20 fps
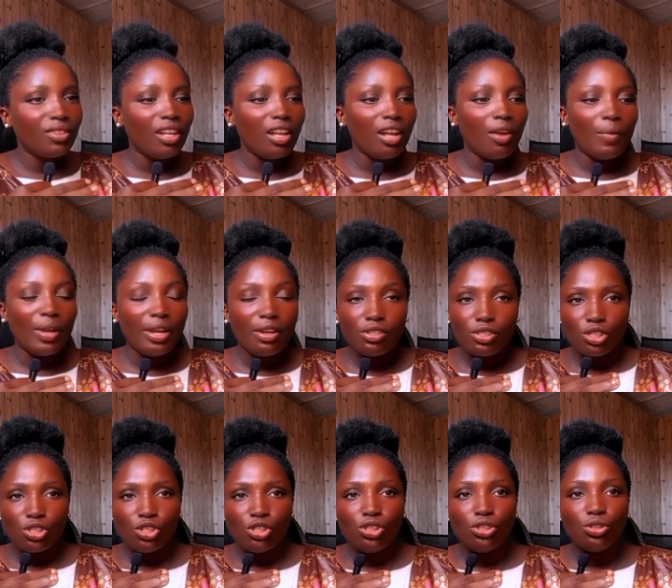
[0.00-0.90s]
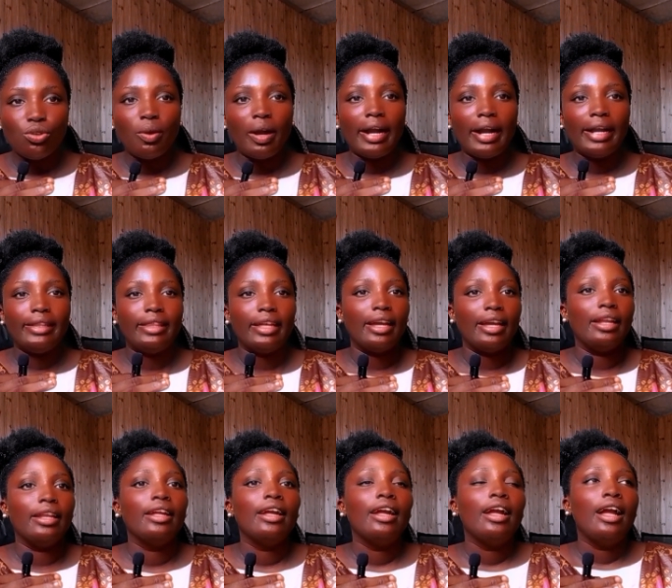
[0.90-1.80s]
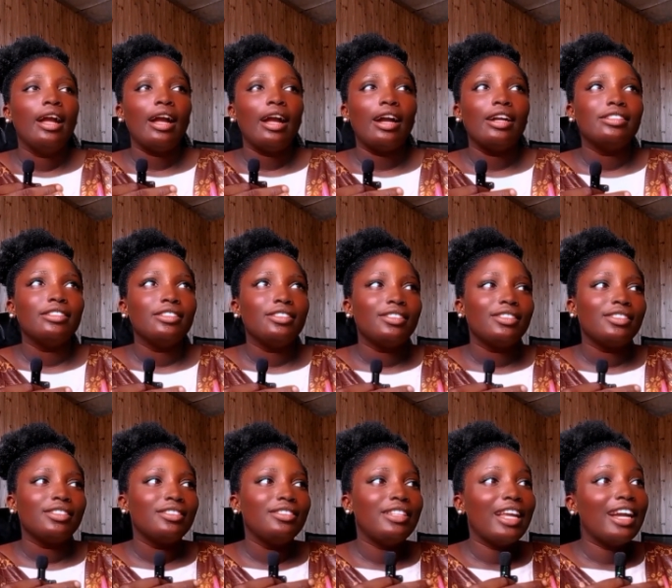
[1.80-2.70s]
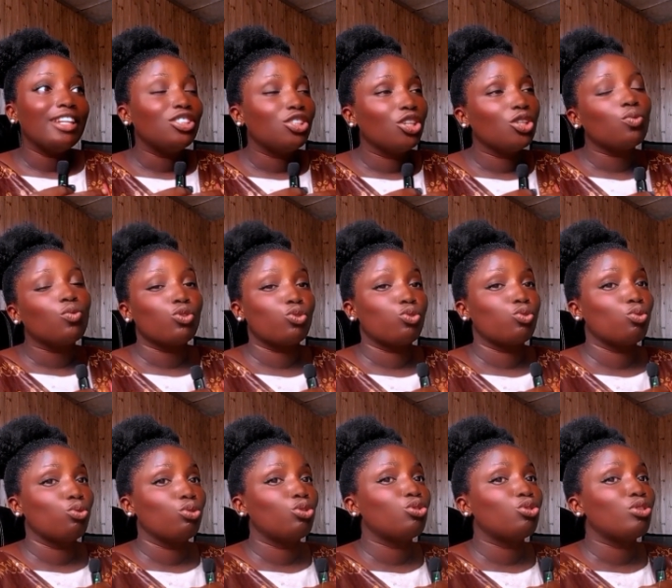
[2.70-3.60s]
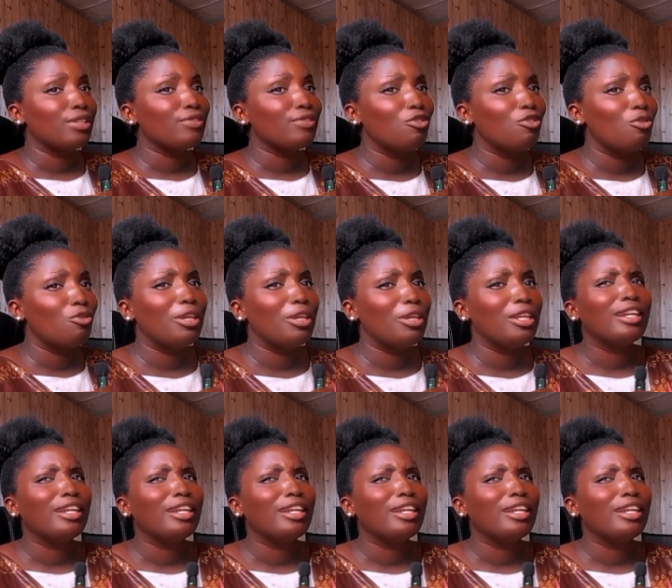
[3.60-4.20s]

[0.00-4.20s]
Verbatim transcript: when I was in UI then, and that church was so transforming.